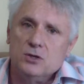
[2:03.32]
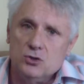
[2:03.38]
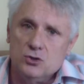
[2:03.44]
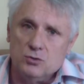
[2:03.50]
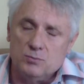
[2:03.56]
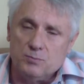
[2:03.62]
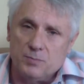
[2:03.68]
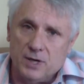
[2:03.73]

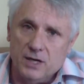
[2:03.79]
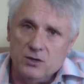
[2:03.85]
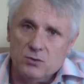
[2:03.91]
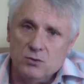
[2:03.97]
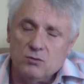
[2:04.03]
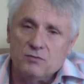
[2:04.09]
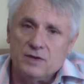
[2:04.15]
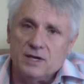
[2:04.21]
you pay
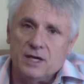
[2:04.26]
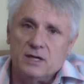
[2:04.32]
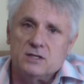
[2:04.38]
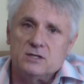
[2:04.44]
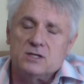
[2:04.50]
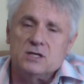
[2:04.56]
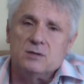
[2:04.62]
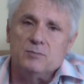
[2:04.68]
your
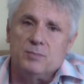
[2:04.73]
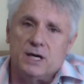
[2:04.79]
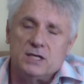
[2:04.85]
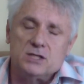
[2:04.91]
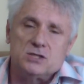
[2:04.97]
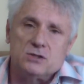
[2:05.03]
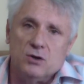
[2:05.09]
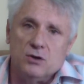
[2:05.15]
VAT
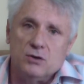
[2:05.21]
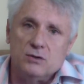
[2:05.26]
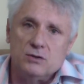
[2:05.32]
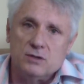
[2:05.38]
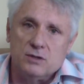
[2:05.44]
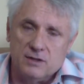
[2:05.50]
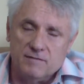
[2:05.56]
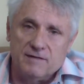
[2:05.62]
based
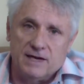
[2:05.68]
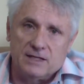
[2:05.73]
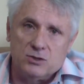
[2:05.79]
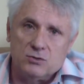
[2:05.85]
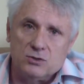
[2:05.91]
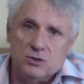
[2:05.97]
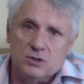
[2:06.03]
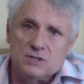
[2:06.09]
on the VAT
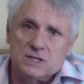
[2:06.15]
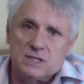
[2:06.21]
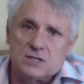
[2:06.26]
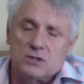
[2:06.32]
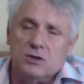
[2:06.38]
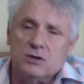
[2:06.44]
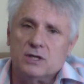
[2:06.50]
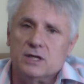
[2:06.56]
returns
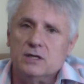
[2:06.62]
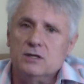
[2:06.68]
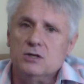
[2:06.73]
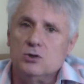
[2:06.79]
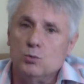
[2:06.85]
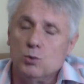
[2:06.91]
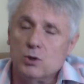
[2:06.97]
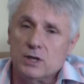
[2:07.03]
that's gone
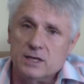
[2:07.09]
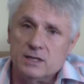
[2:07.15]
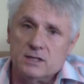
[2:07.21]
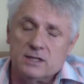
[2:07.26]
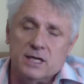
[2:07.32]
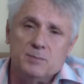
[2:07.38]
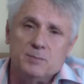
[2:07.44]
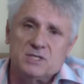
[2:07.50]
in, you will get
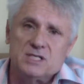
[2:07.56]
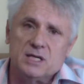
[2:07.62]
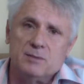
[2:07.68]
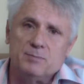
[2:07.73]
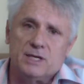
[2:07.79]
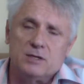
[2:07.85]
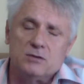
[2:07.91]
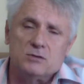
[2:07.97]
a
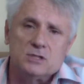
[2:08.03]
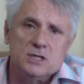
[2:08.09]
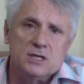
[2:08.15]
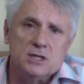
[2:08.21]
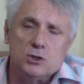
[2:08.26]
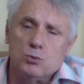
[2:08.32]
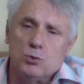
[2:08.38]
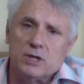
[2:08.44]
10%
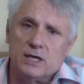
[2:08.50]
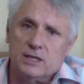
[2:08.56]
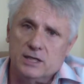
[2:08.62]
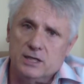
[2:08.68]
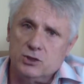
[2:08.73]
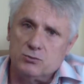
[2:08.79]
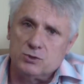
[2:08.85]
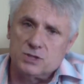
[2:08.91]
penalty and you will
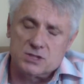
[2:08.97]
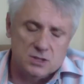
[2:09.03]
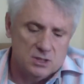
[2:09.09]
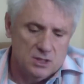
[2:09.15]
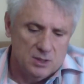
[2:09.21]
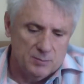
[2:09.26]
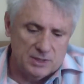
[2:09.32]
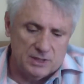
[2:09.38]
get interest.
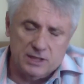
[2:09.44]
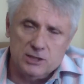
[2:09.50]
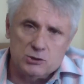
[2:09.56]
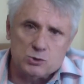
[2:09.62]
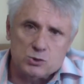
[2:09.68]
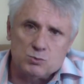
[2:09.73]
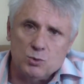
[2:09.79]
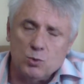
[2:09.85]
But
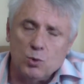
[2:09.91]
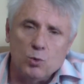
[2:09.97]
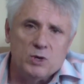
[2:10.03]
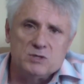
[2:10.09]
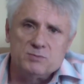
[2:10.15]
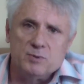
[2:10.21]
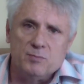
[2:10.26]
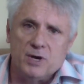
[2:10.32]
interest will
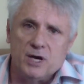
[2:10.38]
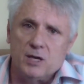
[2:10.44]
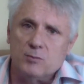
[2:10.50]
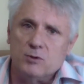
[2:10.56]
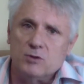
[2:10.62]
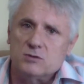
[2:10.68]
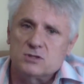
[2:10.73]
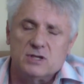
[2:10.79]
always be
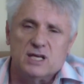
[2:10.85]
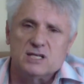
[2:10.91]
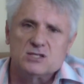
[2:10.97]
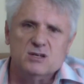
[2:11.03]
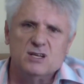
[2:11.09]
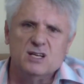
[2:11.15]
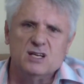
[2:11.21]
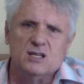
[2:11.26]
payable, so
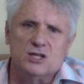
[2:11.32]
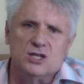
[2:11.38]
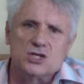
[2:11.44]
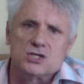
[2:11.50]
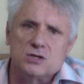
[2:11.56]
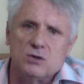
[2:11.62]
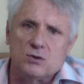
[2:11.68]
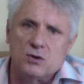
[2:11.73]
that's not an
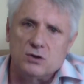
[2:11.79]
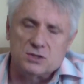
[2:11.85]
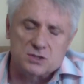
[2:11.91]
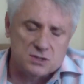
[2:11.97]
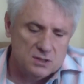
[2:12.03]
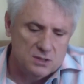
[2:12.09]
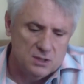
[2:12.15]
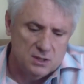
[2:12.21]
additional
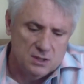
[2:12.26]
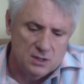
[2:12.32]
cost.